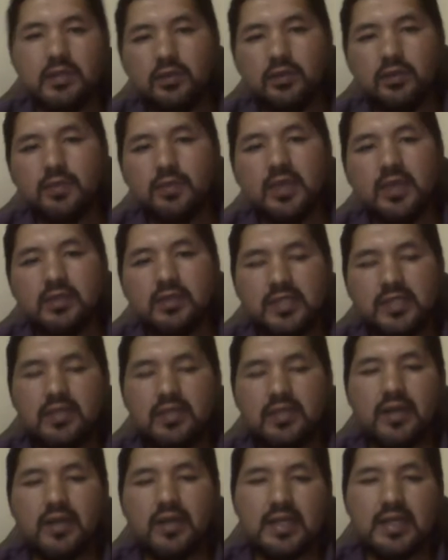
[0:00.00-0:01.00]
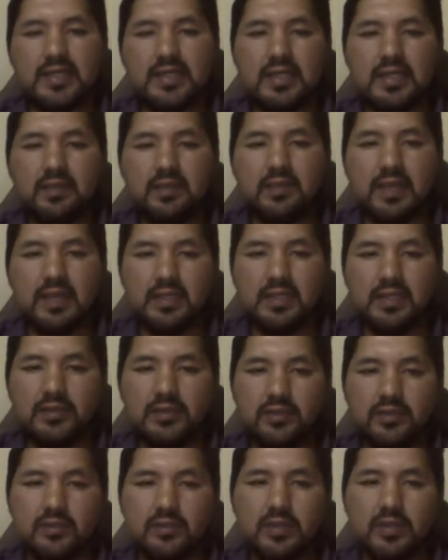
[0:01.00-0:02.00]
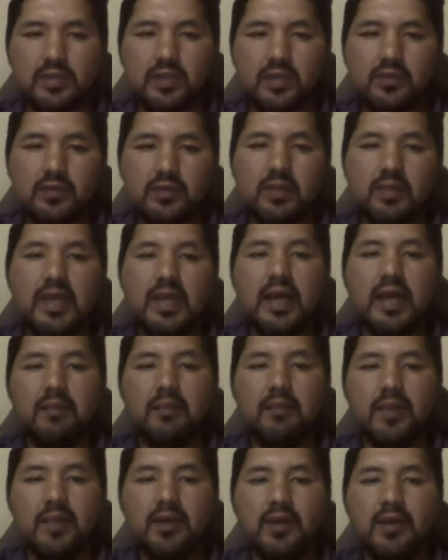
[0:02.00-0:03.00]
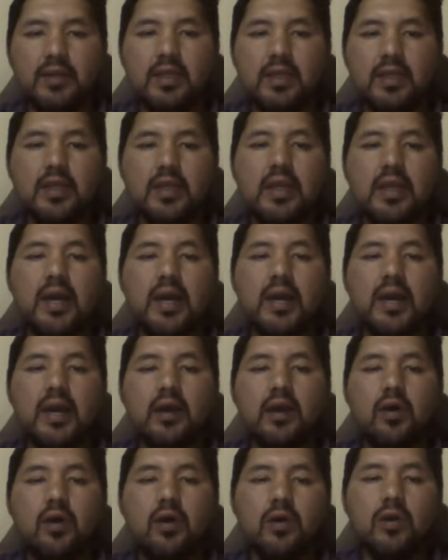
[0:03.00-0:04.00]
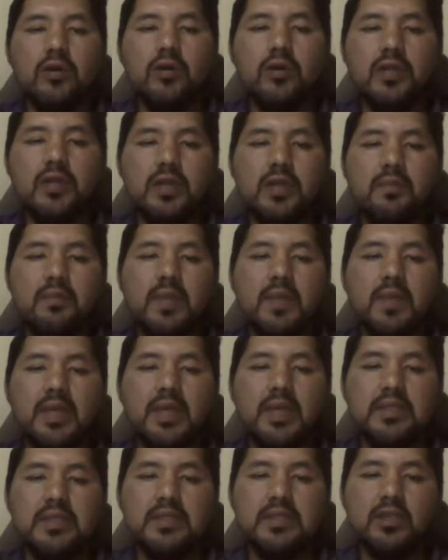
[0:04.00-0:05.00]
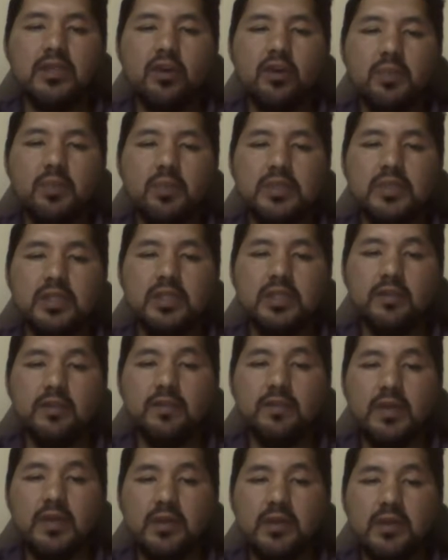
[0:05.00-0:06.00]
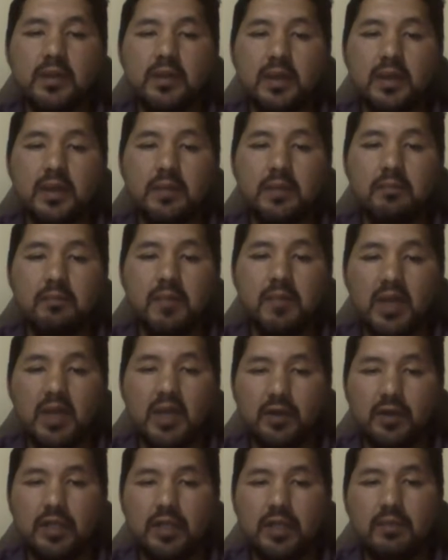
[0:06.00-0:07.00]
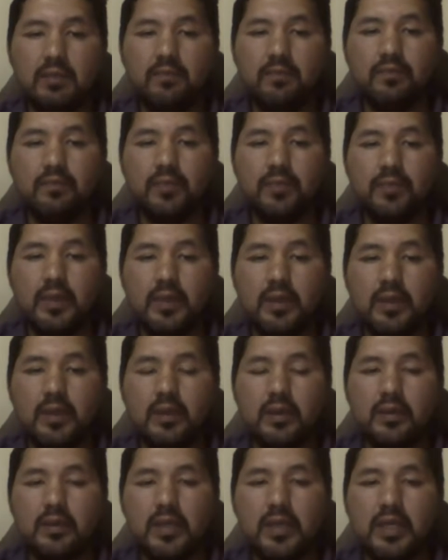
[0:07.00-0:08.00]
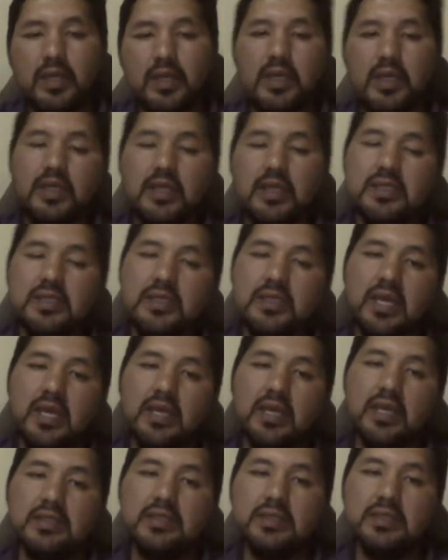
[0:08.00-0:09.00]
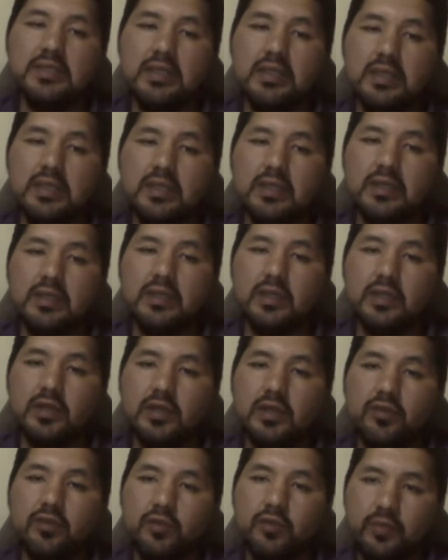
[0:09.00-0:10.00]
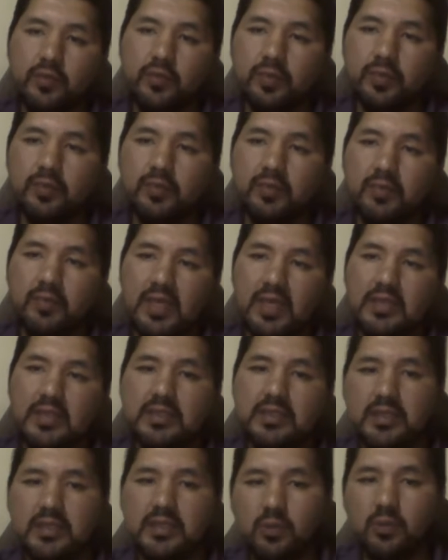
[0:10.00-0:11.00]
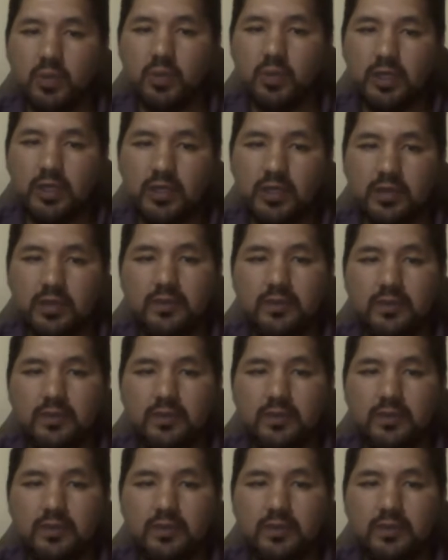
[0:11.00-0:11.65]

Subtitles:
It could be considered as a device, so that could be a merony. An holonym is the opposite of a merony. Okay, in this case, the group makes the word.